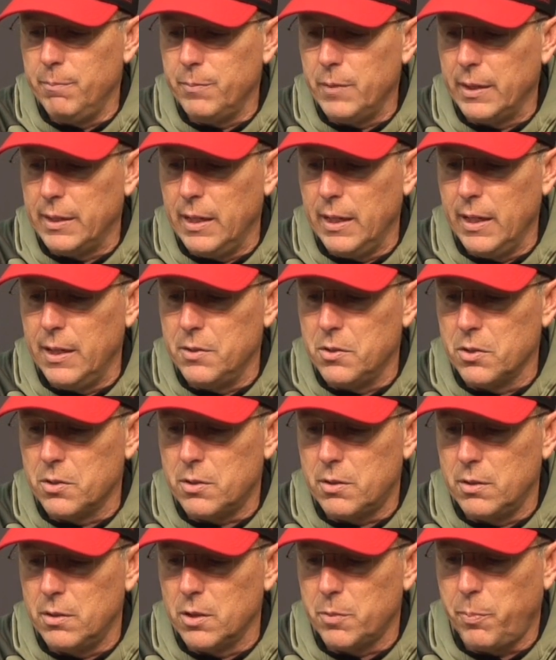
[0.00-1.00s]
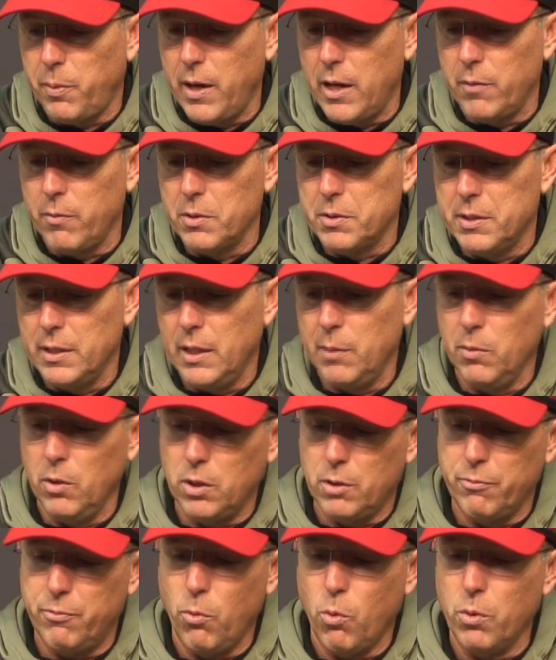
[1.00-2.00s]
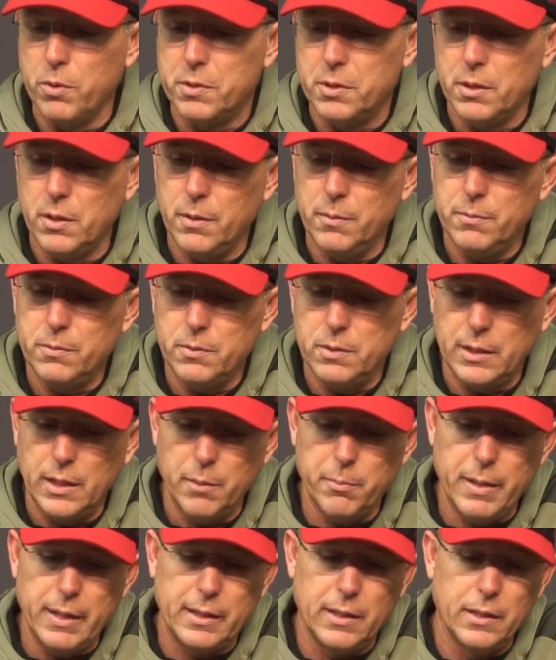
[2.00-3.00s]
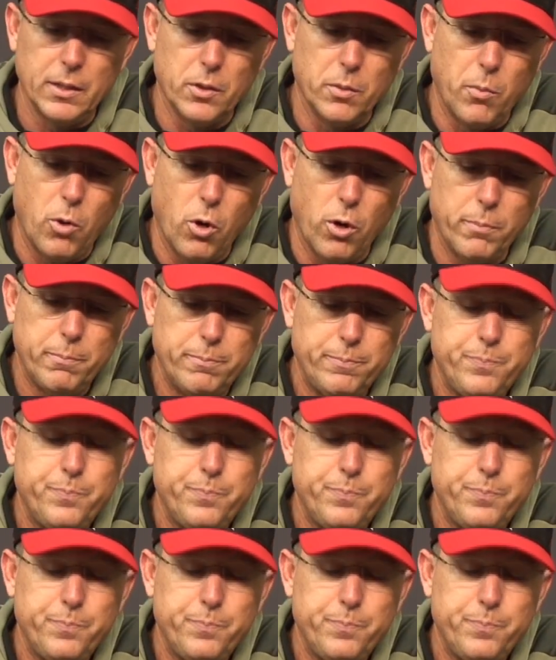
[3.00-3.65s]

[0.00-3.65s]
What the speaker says: Again, just proud of our team. Looking forward to getting back in here tomorrow.